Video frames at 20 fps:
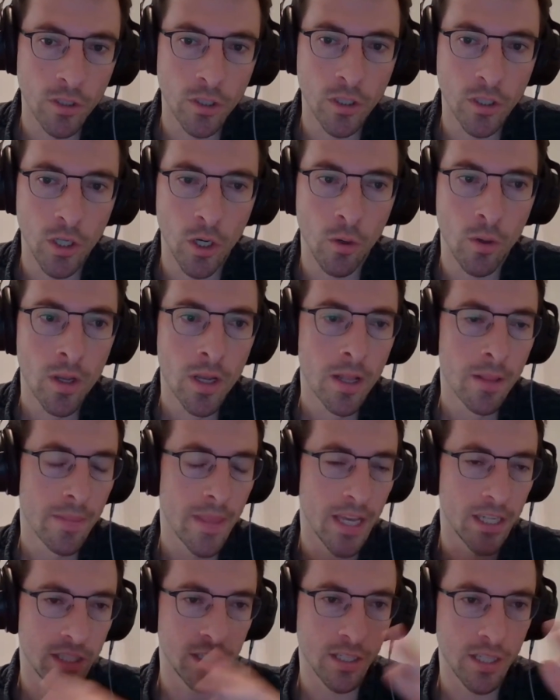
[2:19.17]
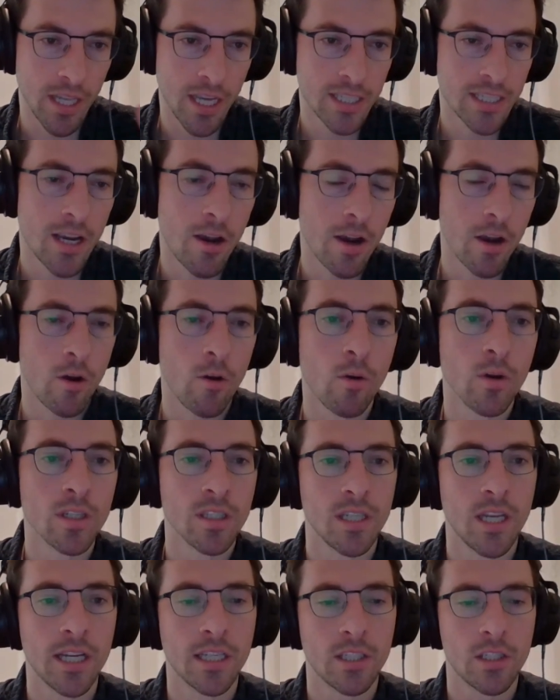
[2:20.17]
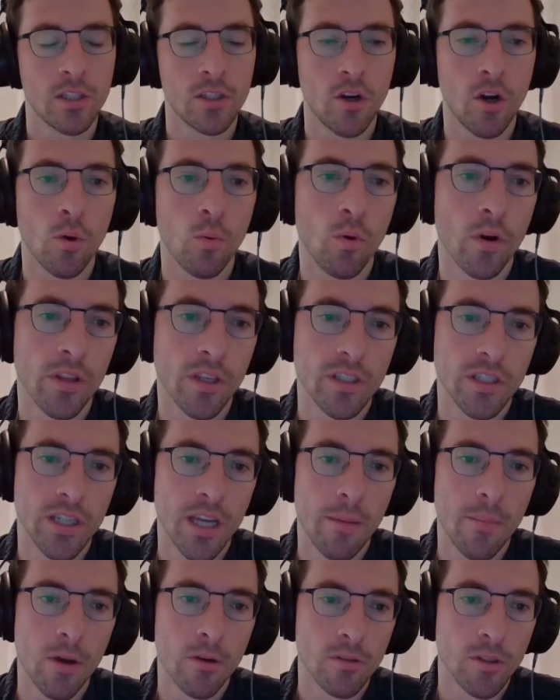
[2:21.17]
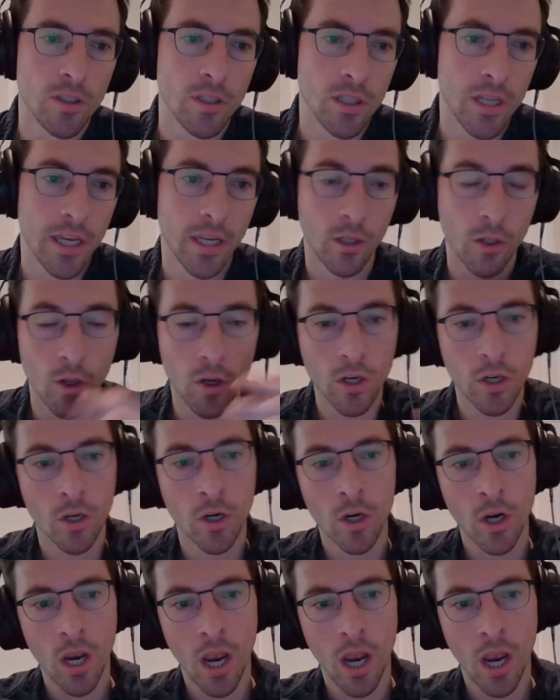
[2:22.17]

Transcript: And so that's that's how I always like to start one of these demos is like, look,